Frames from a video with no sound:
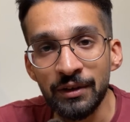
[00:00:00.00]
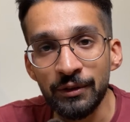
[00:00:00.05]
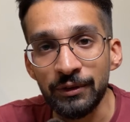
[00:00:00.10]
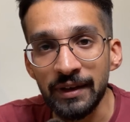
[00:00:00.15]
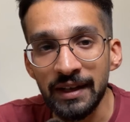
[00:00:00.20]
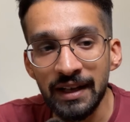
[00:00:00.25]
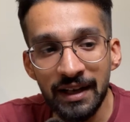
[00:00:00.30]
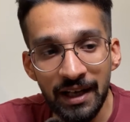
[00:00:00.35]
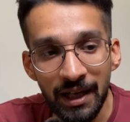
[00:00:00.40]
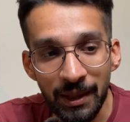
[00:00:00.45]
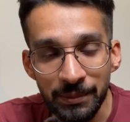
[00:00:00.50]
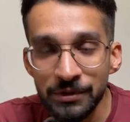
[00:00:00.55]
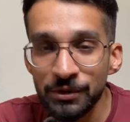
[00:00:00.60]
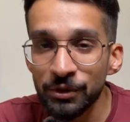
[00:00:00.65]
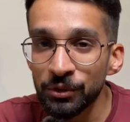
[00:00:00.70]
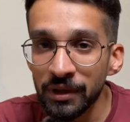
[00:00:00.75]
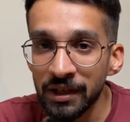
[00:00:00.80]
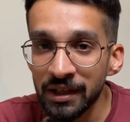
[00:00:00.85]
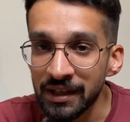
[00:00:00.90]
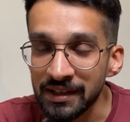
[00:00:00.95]
feeling
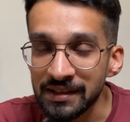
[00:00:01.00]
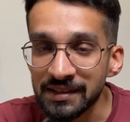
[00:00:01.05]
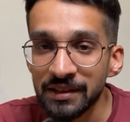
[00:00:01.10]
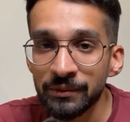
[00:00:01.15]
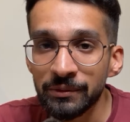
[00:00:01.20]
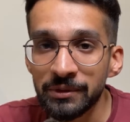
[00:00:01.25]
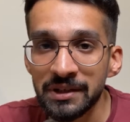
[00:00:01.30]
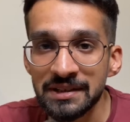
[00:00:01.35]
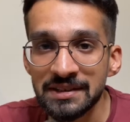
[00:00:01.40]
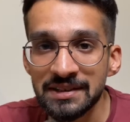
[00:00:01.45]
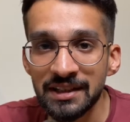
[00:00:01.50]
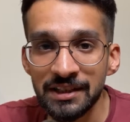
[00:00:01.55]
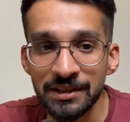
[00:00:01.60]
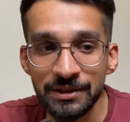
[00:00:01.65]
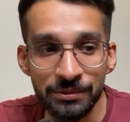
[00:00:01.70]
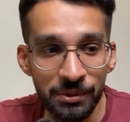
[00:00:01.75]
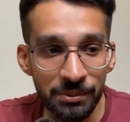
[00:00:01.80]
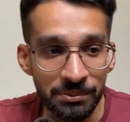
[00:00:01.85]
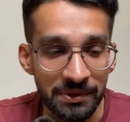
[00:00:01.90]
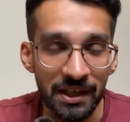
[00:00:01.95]
absolutely
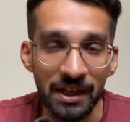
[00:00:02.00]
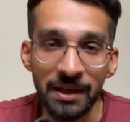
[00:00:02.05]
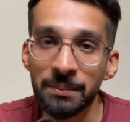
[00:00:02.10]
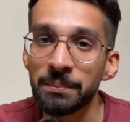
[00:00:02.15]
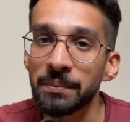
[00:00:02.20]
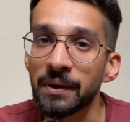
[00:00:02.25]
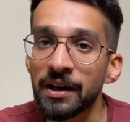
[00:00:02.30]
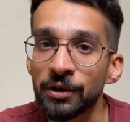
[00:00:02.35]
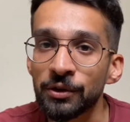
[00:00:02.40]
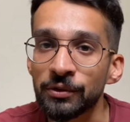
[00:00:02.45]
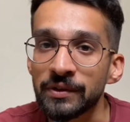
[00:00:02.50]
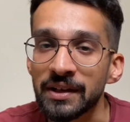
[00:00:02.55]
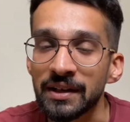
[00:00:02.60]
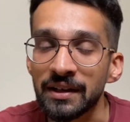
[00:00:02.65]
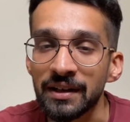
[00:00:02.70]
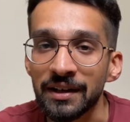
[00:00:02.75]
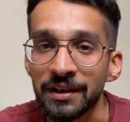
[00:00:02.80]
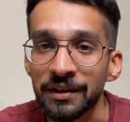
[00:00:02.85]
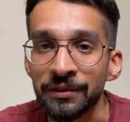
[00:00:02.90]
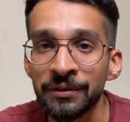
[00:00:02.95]
disenfranchised from that part of their
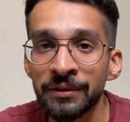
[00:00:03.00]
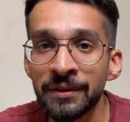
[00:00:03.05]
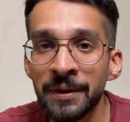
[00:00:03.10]
life.